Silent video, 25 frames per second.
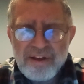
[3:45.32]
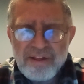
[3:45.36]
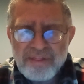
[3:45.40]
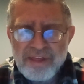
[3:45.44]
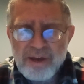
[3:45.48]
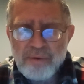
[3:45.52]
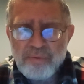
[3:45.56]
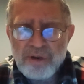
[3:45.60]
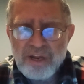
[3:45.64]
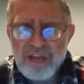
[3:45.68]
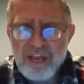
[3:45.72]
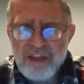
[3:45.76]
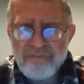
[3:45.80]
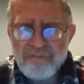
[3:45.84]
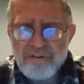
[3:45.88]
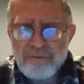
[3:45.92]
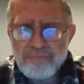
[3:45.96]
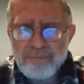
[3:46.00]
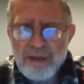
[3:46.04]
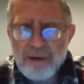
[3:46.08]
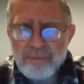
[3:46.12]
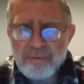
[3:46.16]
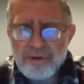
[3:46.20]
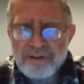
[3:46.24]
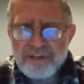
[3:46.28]
They would even
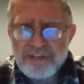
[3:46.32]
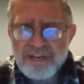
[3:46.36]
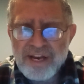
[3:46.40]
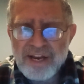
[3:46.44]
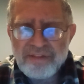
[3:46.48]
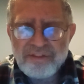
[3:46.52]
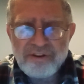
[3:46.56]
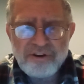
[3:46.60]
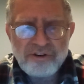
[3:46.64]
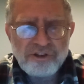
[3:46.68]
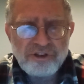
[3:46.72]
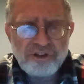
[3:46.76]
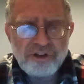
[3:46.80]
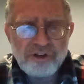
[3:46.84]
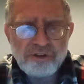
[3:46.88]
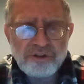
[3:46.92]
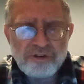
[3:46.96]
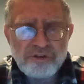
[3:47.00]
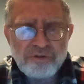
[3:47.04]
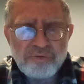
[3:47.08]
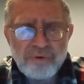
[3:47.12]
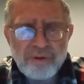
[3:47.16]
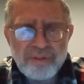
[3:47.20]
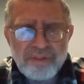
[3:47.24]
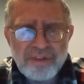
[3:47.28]
be able to take their
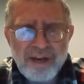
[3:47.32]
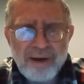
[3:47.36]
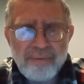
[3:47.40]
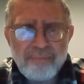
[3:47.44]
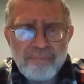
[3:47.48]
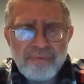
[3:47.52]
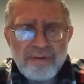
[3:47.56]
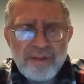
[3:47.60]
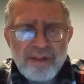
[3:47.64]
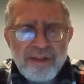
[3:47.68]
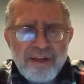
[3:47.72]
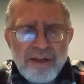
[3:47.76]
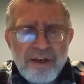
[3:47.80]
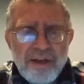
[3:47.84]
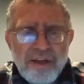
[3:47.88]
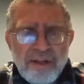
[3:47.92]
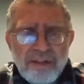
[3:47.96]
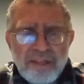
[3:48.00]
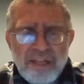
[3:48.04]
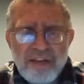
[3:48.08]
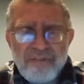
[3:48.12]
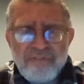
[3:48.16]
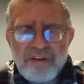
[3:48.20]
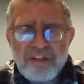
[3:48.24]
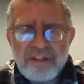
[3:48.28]
children with them.
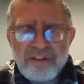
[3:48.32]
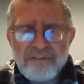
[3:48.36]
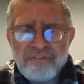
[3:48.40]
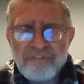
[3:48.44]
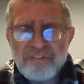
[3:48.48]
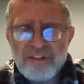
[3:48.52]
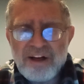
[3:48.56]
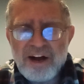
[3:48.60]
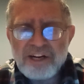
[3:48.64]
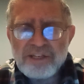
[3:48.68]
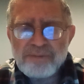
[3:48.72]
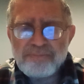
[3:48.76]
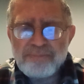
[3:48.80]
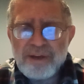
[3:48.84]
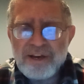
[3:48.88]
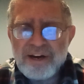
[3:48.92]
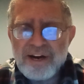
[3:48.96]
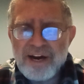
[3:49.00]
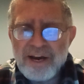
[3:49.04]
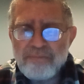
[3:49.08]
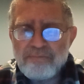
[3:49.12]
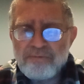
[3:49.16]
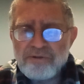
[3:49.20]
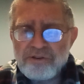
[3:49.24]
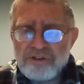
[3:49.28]
Leaving the flocks
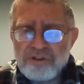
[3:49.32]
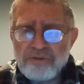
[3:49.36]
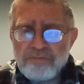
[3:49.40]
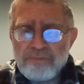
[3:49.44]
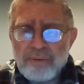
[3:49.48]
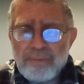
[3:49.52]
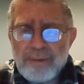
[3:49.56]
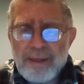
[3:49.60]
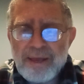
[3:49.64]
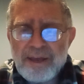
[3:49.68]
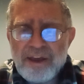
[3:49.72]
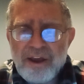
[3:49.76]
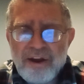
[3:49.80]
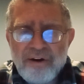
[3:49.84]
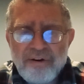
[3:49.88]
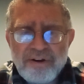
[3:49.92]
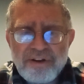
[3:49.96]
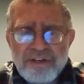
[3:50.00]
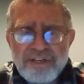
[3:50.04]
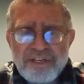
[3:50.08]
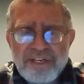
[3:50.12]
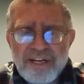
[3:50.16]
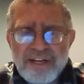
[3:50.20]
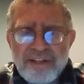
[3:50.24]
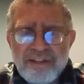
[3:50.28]
behind presumably
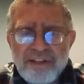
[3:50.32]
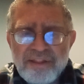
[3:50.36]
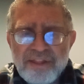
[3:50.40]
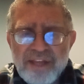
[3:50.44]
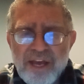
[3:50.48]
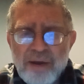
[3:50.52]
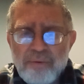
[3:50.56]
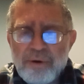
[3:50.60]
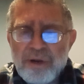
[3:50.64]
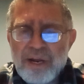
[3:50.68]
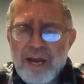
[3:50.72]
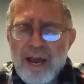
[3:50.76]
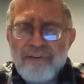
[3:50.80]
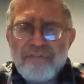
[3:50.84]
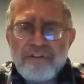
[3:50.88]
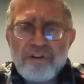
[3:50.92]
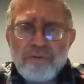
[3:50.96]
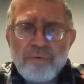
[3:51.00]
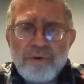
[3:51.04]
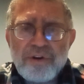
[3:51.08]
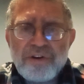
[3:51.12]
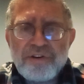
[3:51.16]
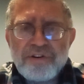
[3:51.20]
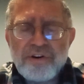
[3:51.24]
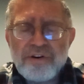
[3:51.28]
guaranteed that they would have
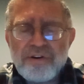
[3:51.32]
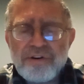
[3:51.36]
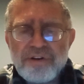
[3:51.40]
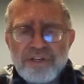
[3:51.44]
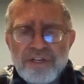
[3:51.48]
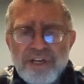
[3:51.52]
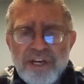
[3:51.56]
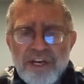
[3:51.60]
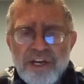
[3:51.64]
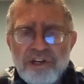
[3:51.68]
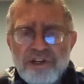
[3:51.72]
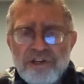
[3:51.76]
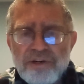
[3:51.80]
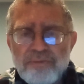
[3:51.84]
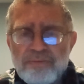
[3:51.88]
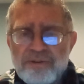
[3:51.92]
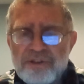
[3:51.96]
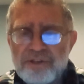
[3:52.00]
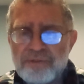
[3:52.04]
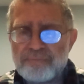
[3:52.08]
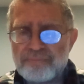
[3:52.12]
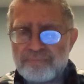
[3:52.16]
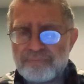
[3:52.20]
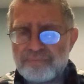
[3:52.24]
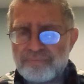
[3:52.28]
to return to
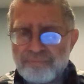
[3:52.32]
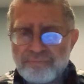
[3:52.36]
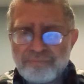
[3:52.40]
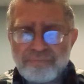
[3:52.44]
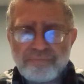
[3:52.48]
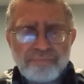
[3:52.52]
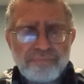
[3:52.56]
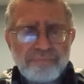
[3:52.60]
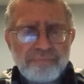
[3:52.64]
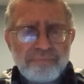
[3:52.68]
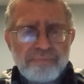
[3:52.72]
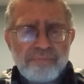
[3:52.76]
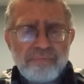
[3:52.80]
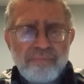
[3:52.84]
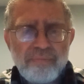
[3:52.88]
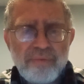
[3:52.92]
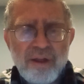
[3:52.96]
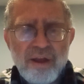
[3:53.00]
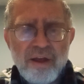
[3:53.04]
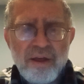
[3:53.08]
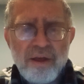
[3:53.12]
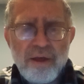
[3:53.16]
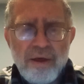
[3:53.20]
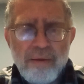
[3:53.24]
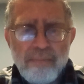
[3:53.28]
Egypt.
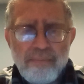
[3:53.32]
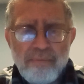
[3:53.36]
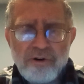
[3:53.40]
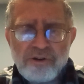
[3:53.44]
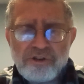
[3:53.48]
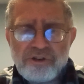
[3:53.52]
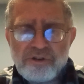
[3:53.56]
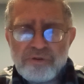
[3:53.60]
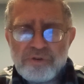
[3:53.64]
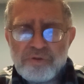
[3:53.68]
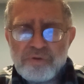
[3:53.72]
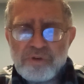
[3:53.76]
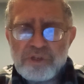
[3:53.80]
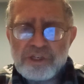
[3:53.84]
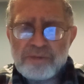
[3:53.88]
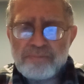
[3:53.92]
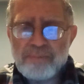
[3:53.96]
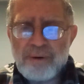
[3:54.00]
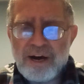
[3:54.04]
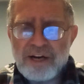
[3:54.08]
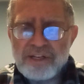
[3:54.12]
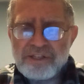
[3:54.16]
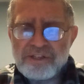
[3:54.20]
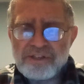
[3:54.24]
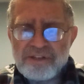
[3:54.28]
Moshe's
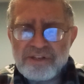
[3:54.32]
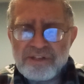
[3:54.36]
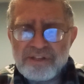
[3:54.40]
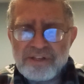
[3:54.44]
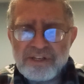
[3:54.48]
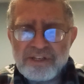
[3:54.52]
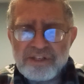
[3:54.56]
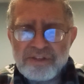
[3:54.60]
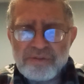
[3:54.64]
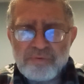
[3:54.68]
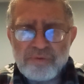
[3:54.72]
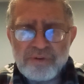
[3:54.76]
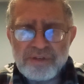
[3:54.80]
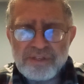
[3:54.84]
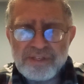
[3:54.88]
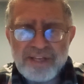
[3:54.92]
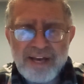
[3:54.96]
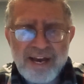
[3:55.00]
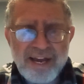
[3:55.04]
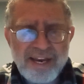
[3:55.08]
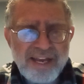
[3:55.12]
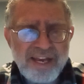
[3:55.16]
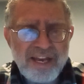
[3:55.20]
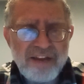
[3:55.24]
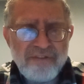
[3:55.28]
response to this was
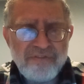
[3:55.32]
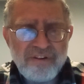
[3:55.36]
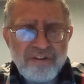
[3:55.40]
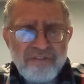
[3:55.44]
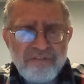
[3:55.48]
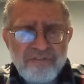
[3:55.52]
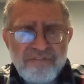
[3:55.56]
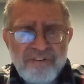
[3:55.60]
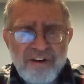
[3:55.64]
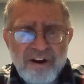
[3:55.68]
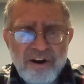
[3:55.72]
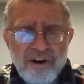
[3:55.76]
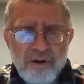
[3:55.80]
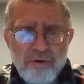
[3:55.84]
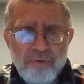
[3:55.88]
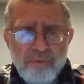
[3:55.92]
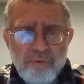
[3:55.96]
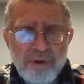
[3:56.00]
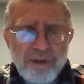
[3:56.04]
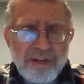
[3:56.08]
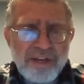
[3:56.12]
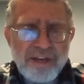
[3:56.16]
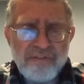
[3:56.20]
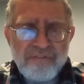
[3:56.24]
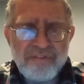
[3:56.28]
that even Pharaoh
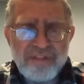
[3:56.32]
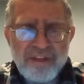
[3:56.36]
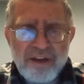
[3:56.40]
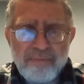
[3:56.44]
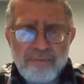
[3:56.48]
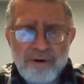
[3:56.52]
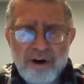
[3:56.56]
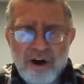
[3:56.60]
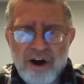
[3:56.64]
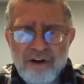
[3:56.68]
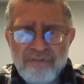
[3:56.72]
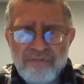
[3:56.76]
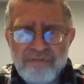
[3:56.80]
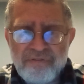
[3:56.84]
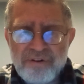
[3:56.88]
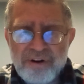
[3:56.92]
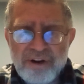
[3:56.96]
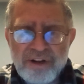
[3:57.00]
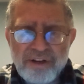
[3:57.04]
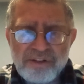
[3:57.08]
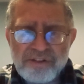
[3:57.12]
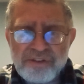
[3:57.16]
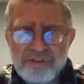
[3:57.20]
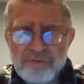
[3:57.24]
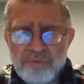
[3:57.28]
would give them
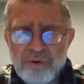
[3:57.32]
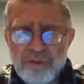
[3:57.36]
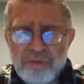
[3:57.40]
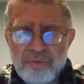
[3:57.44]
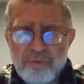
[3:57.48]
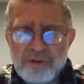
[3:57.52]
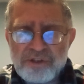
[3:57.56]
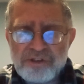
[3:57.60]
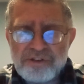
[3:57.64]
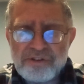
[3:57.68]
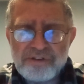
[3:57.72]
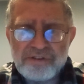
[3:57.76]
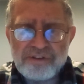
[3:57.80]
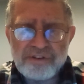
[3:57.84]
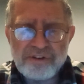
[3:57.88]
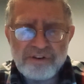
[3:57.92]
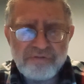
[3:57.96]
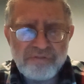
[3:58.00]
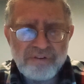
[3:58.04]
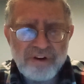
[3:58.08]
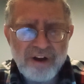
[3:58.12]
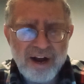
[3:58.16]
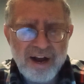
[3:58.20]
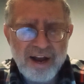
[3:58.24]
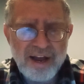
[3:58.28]
offerings with which to
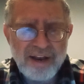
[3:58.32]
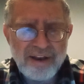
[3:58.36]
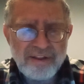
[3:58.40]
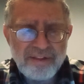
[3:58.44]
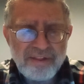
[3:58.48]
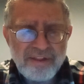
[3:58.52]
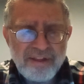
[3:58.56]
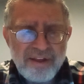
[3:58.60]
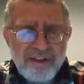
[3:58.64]
serve God.